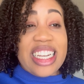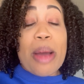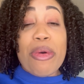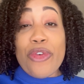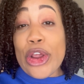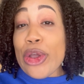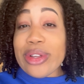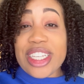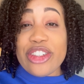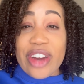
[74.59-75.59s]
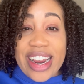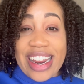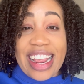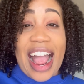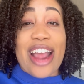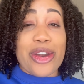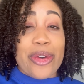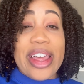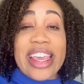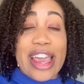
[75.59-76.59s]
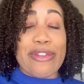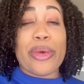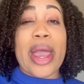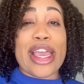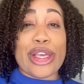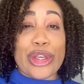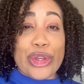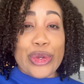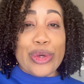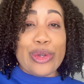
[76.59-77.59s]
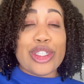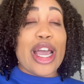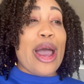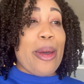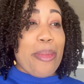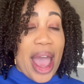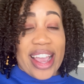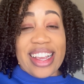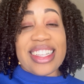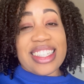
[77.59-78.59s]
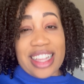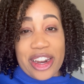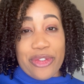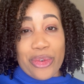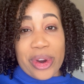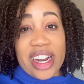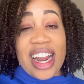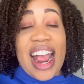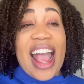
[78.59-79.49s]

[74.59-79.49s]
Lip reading: Now, before you go to training, I know they gave you a huge packet to study for.